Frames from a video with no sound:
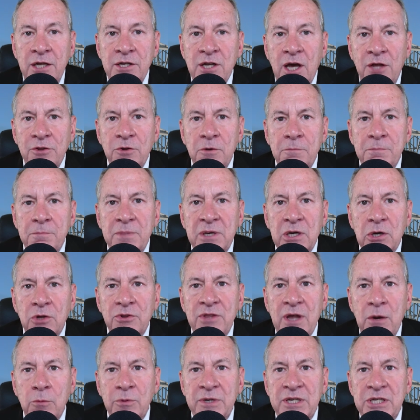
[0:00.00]
Another
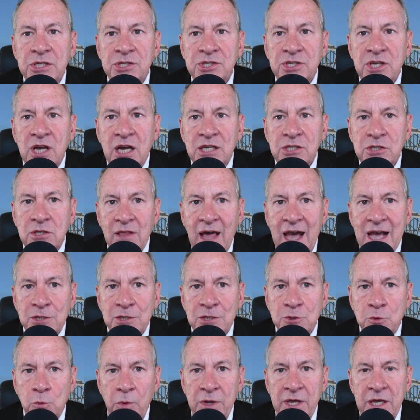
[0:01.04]
bill that we discussed
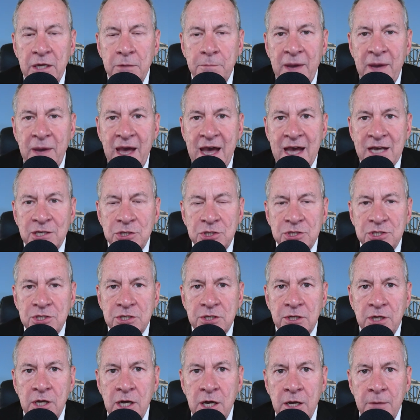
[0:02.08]
last week
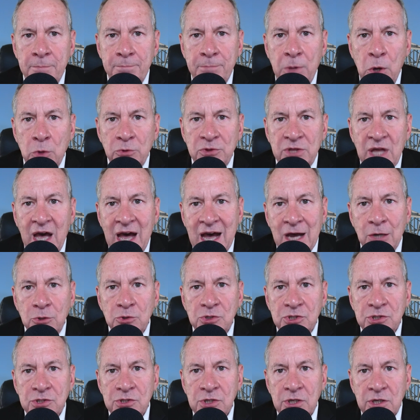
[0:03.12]
passed both the
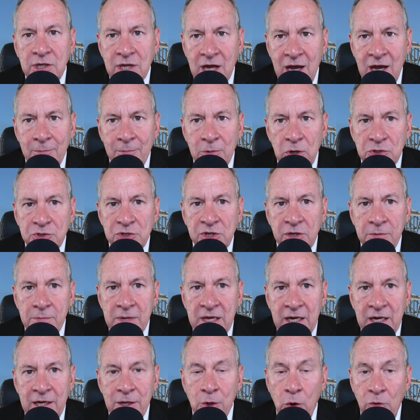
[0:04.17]
House Commerce
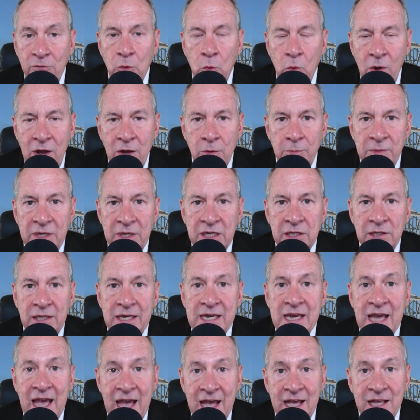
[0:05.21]
Committee
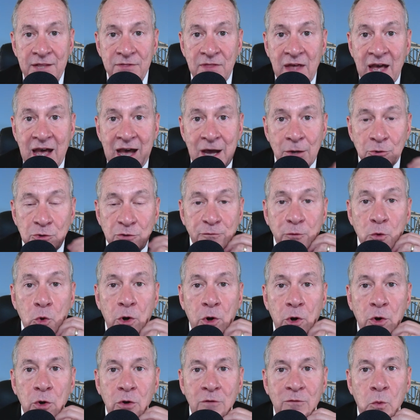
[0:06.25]
overwhelmingly and the House
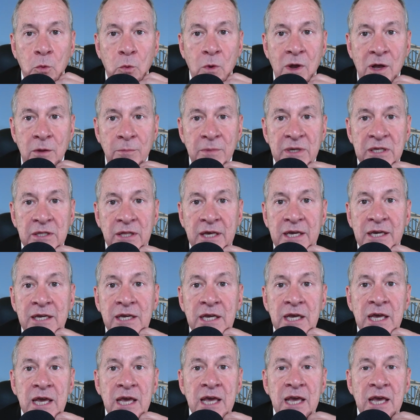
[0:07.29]
floor overwhelmingly,